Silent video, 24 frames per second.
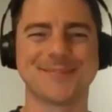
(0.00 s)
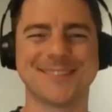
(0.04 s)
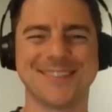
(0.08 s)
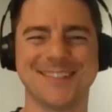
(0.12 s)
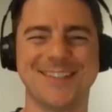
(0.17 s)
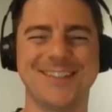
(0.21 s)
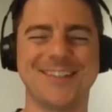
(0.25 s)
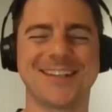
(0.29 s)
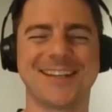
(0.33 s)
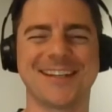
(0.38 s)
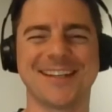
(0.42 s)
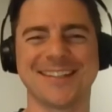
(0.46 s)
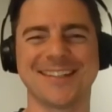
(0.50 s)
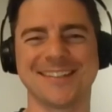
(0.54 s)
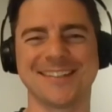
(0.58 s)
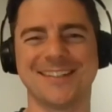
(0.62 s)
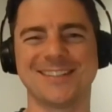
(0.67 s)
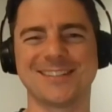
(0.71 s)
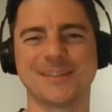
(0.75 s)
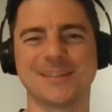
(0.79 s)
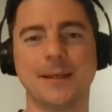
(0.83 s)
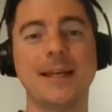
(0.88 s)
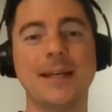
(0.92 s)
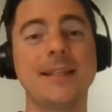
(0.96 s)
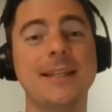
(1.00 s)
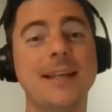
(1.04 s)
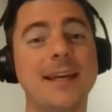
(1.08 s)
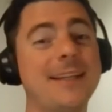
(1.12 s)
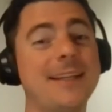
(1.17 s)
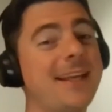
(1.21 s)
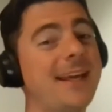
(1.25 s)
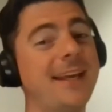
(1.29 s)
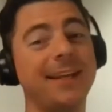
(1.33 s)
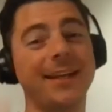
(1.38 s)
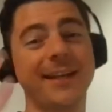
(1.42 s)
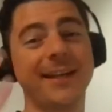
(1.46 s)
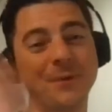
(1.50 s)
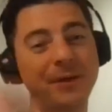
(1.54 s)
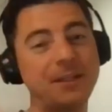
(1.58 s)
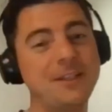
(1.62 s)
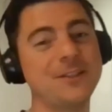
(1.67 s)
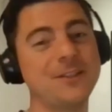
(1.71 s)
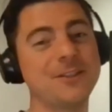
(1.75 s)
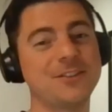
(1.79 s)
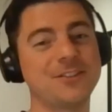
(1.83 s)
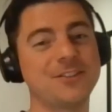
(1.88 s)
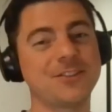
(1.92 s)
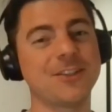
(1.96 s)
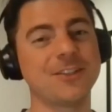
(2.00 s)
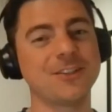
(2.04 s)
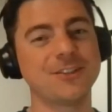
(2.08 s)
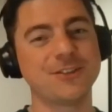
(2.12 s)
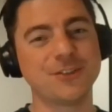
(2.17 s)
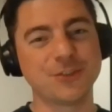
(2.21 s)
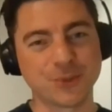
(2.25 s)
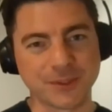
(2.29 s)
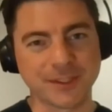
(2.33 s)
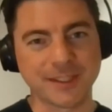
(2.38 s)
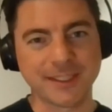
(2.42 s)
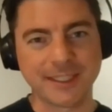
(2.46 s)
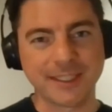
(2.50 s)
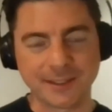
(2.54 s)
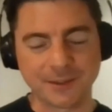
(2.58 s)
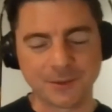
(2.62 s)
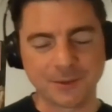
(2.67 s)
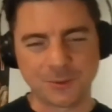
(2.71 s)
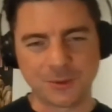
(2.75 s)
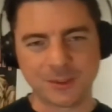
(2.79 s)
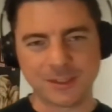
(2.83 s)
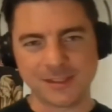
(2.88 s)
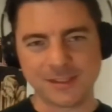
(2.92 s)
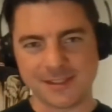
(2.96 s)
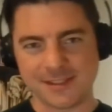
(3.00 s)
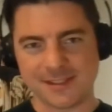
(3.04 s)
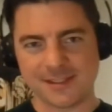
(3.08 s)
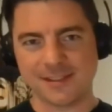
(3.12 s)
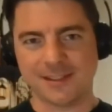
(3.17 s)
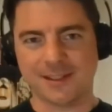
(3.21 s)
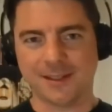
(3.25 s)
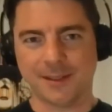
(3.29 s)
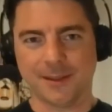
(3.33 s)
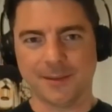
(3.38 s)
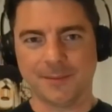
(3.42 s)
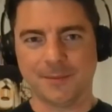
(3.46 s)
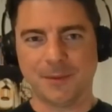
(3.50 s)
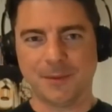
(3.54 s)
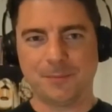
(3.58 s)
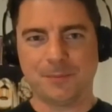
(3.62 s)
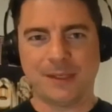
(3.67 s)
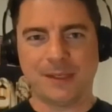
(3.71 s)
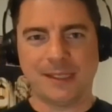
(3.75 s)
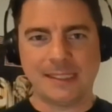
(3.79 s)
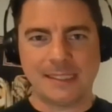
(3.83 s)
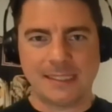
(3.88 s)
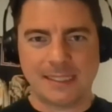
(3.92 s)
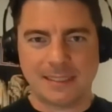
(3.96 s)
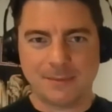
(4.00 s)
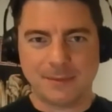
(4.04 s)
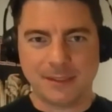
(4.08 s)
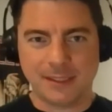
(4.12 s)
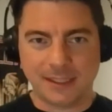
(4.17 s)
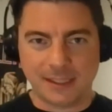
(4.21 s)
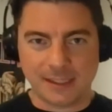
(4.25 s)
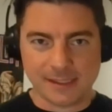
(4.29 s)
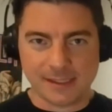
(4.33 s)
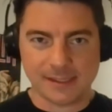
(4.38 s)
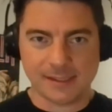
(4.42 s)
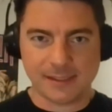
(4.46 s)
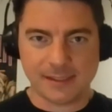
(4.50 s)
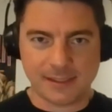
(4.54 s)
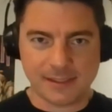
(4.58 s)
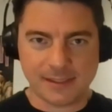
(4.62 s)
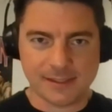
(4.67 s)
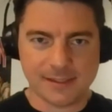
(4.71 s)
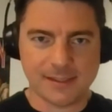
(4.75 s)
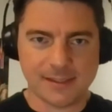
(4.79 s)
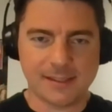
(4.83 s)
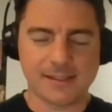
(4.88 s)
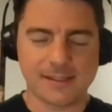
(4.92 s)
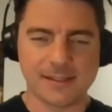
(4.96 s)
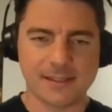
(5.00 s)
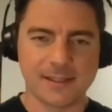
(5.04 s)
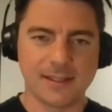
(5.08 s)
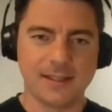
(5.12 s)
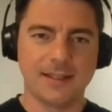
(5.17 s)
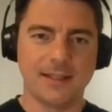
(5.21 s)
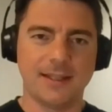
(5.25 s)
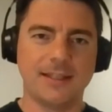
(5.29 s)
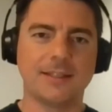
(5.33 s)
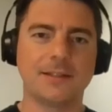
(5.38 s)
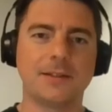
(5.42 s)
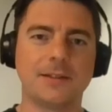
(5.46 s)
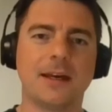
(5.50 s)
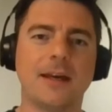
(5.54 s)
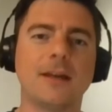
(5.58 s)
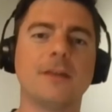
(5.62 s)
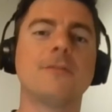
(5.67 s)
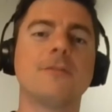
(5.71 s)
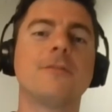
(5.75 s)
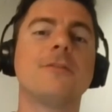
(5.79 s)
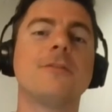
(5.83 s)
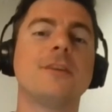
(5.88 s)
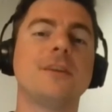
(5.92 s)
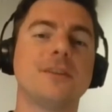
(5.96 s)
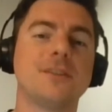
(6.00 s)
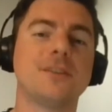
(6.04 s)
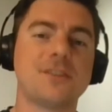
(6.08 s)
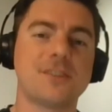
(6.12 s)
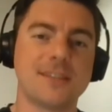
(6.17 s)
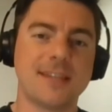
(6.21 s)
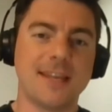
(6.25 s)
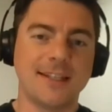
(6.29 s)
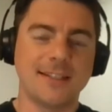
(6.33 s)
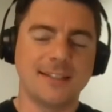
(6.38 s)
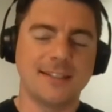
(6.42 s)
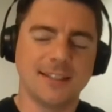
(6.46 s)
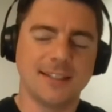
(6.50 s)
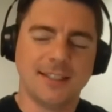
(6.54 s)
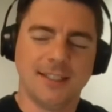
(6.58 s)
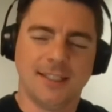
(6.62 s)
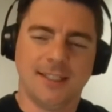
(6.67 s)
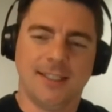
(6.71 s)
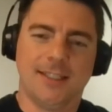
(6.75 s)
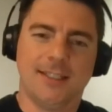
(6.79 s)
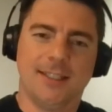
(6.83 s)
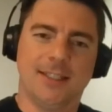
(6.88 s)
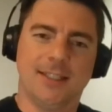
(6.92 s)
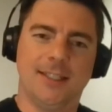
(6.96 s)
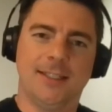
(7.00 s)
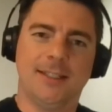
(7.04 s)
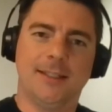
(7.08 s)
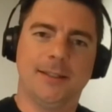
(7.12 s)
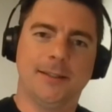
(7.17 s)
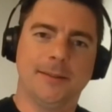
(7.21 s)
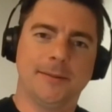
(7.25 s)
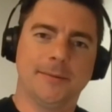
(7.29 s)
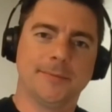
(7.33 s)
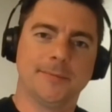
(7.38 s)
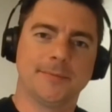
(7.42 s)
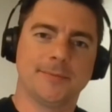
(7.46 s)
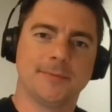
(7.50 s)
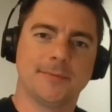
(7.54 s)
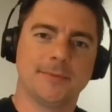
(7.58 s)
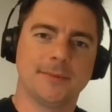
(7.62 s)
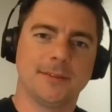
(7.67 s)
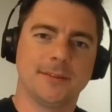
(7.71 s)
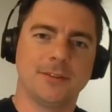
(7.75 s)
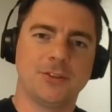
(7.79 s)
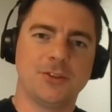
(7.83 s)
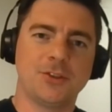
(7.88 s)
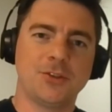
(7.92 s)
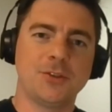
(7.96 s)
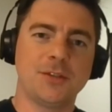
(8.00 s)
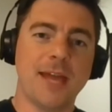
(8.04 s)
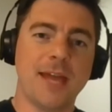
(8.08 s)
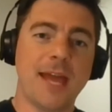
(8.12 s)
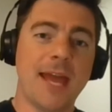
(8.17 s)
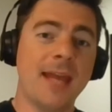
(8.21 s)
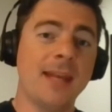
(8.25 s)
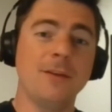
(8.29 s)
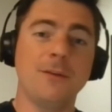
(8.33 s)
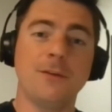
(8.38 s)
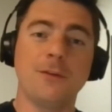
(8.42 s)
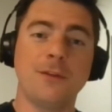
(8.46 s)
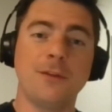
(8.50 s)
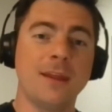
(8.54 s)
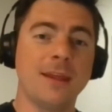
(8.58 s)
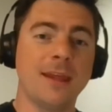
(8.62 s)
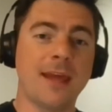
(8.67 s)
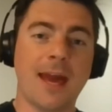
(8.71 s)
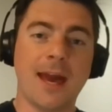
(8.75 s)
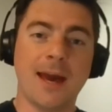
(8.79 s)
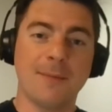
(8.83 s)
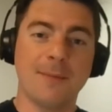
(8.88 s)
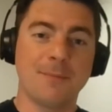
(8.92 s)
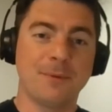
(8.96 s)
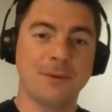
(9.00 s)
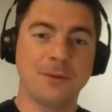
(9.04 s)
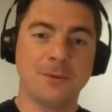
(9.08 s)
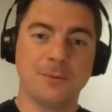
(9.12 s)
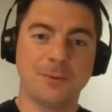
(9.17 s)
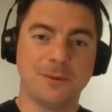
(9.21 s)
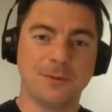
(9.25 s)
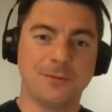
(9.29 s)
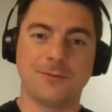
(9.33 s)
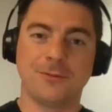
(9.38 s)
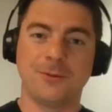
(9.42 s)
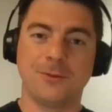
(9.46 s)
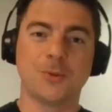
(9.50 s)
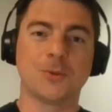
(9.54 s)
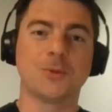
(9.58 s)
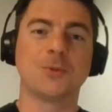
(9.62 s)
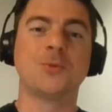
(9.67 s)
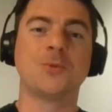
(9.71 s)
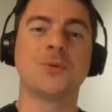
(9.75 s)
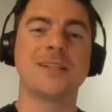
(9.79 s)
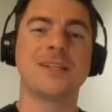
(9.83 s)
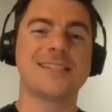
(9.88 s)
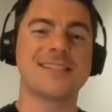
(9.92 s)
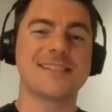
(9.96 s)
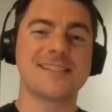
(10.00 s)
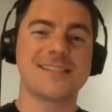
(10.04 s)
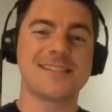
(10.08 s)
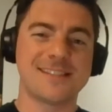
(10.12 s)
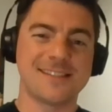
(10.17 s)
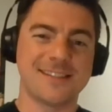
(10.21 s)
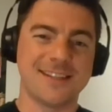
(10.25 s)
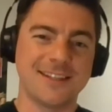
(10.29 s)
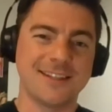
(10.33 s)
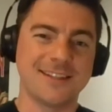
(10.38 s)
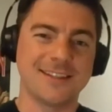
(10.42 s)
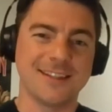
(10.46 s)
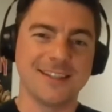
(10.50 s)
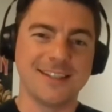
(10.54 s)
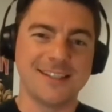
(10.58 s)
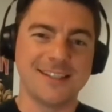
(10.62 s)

Okay, awesome. And hey, when you start touring once the pandemic is in a healthier state, should anything happen with your wrists, then at